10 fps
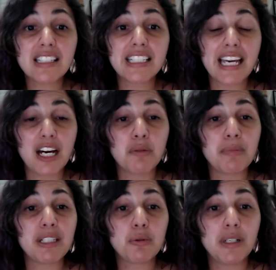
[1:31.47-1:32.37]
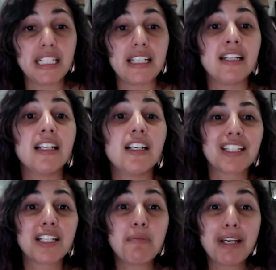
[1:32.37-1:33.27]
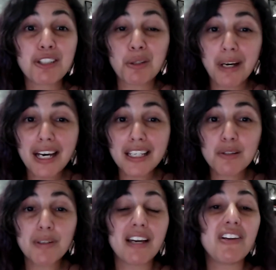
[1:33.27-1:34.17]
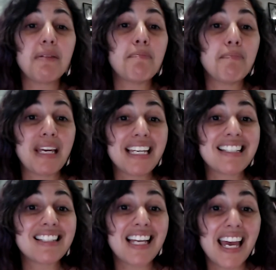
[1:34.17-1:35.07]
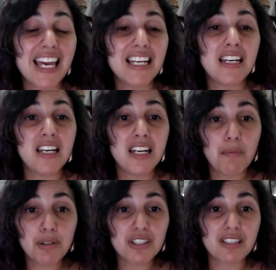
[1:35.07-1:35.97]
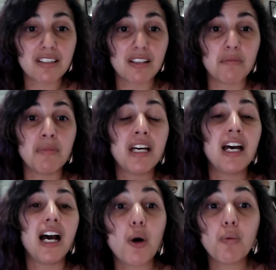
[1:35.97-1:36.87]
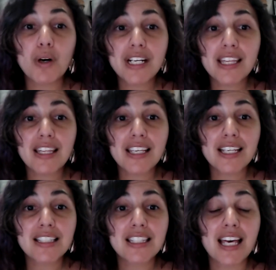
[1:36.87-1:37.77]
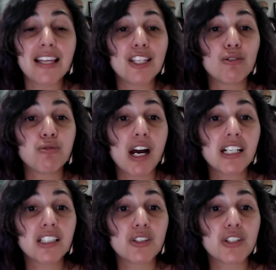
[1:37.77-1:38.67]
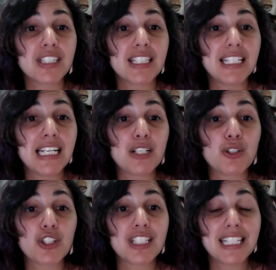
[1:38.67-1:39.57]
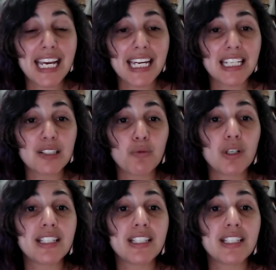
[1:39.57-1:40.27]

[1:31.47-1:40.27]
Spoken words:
count by 20. Compared to us, we have a base 10 number system. One of the things that the chroniclers didn't understand was